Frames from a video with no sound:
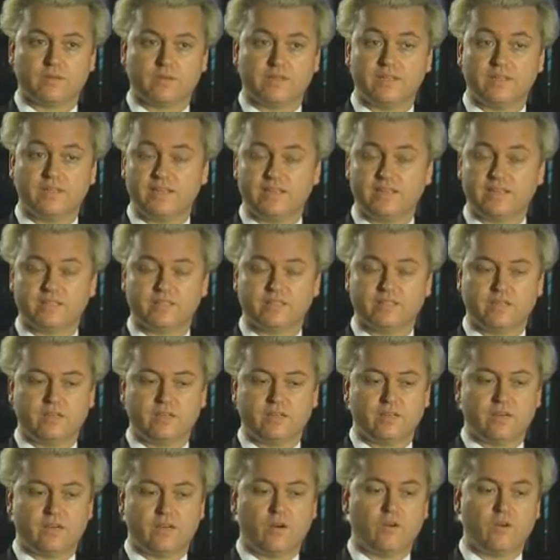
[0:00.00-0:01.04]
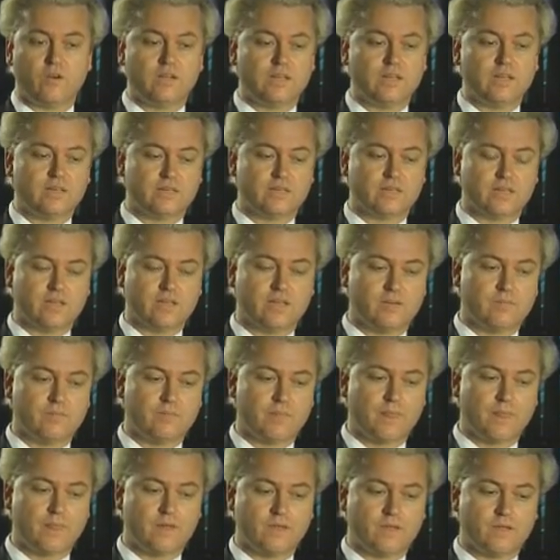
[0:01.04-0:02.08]
Indeed, only
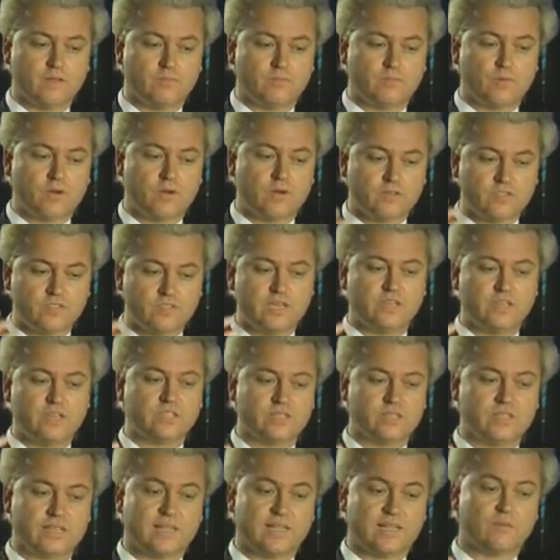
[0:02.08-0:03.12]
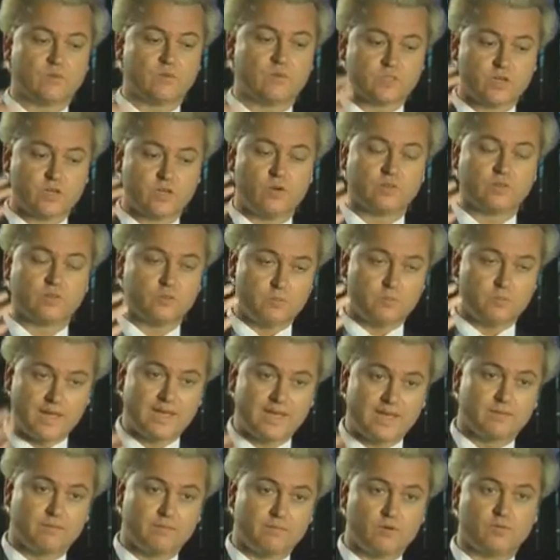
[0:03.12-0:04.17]
the pronunciation that I was going to
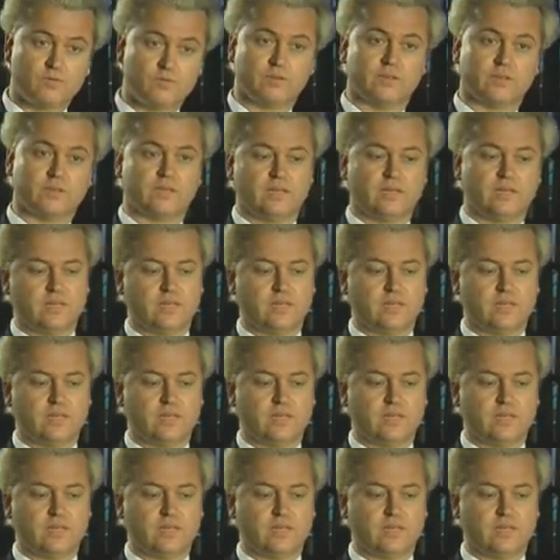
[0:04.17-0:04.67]
make a movie